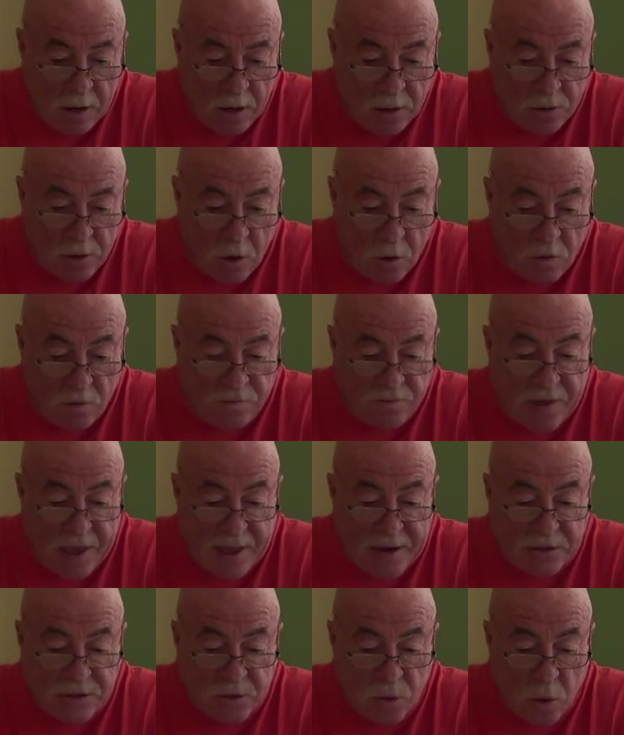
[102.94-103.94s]
Total
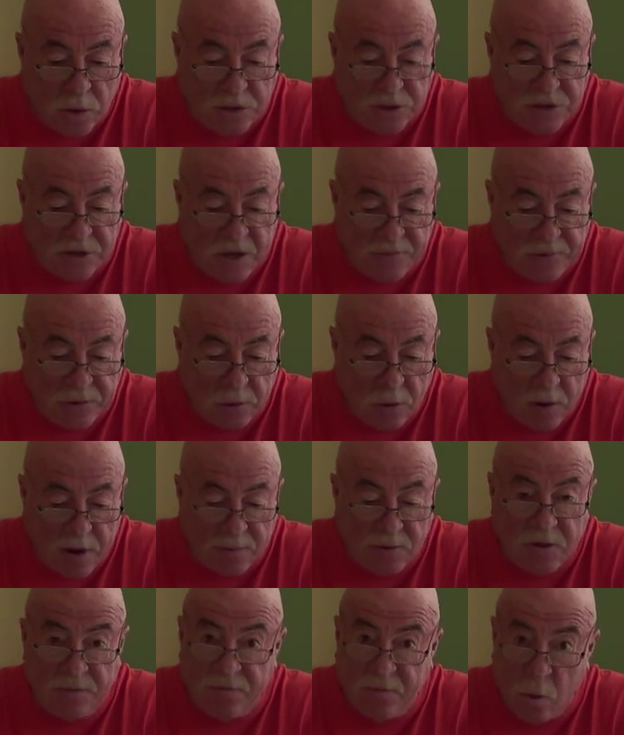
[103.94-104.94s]
fat is 27
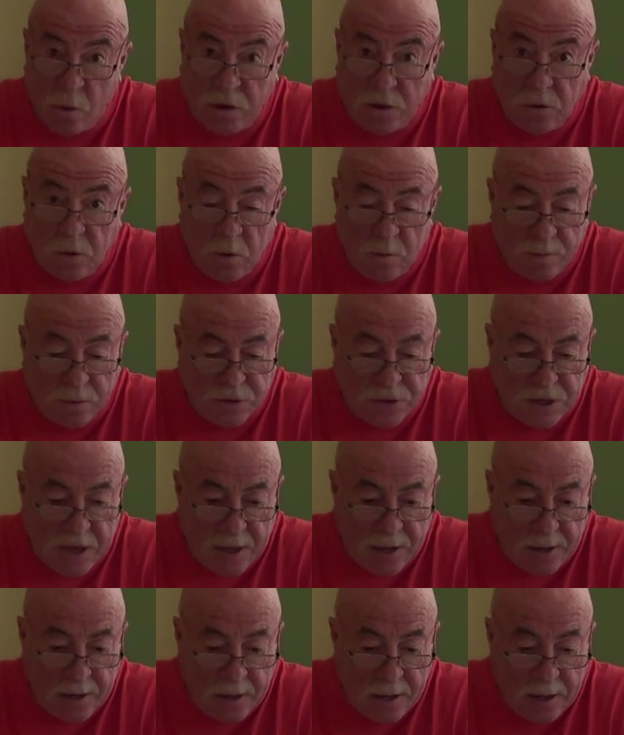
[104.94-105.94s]
grams at
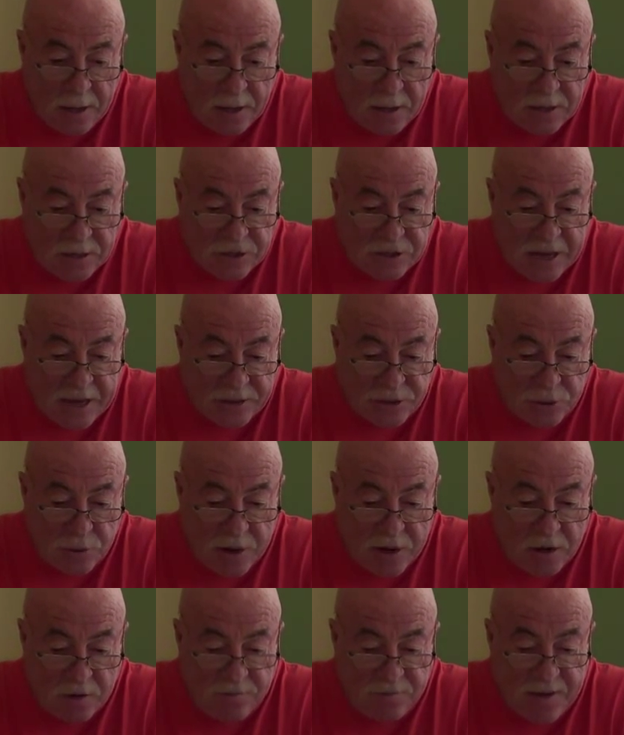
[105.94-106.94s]
42%,
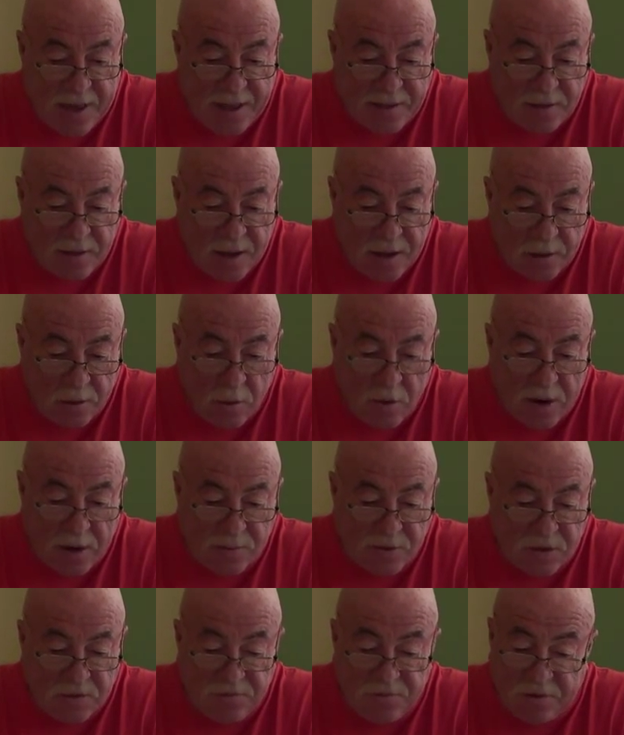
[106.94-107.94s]
saturated fat 10
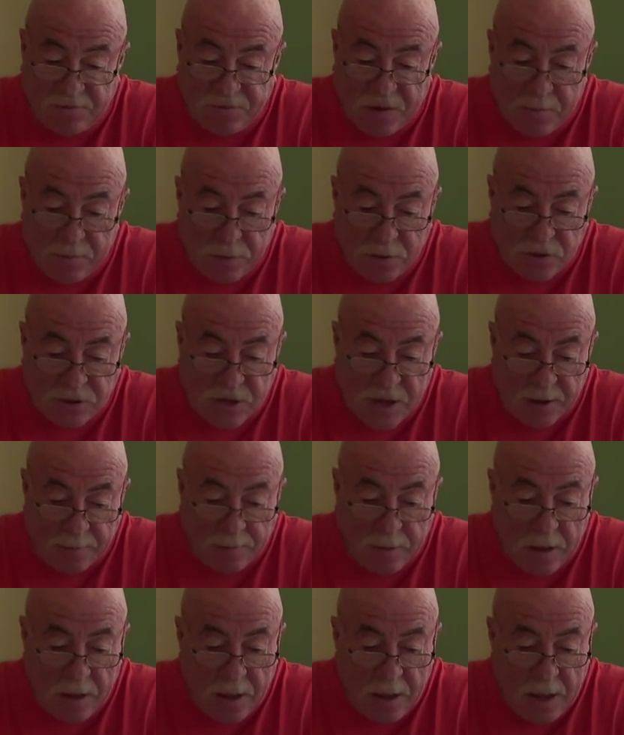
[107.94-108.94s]
grams at 50%,
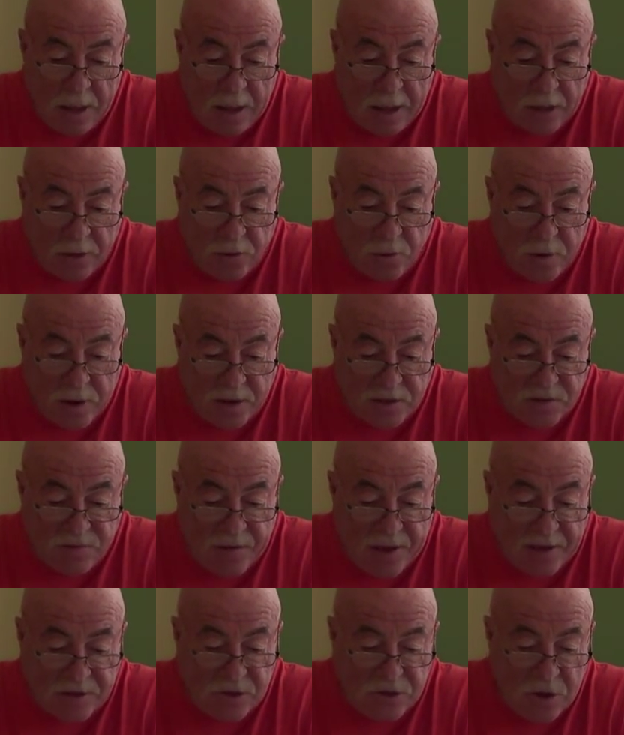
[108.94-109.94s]
and trans
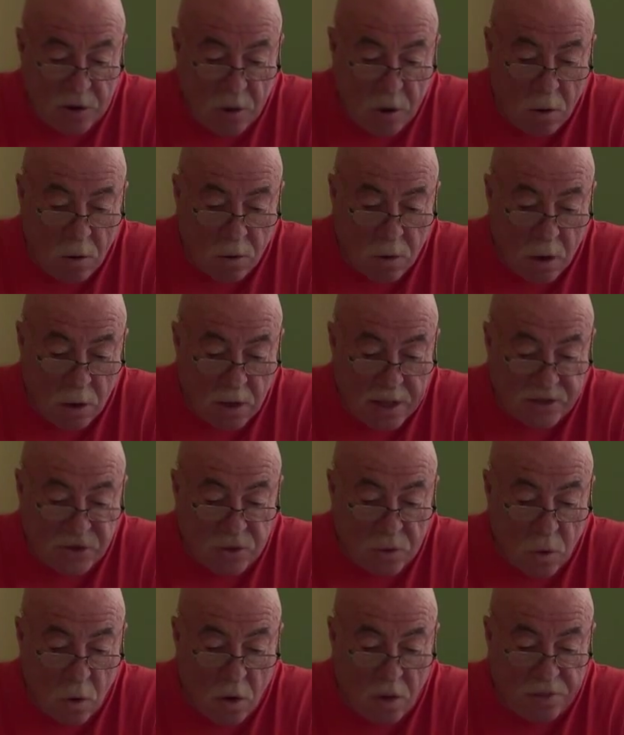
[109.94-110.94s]
fat zero,
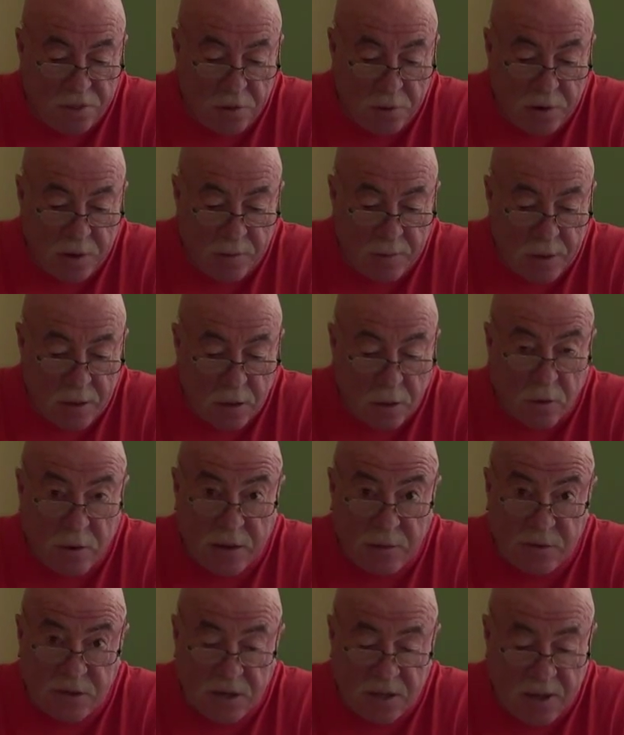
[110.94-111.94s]
cholesterol 30
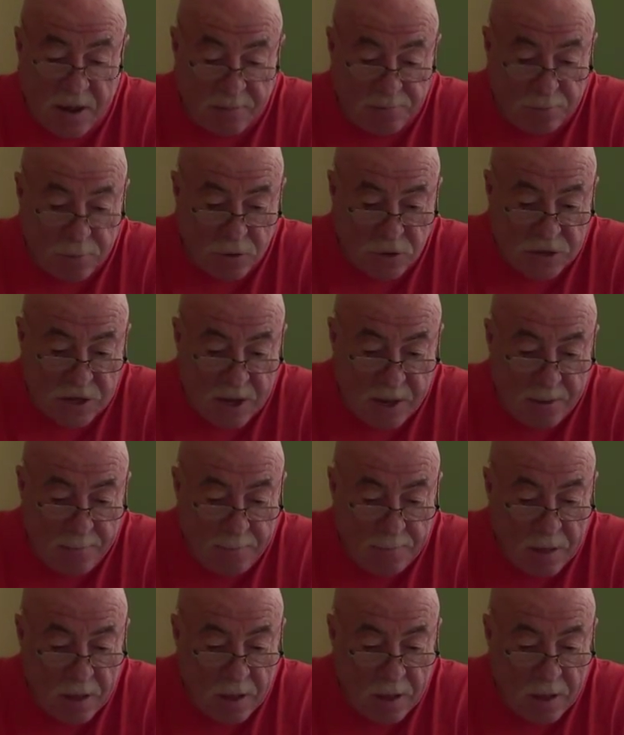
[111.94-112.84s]
milligrams at 10%,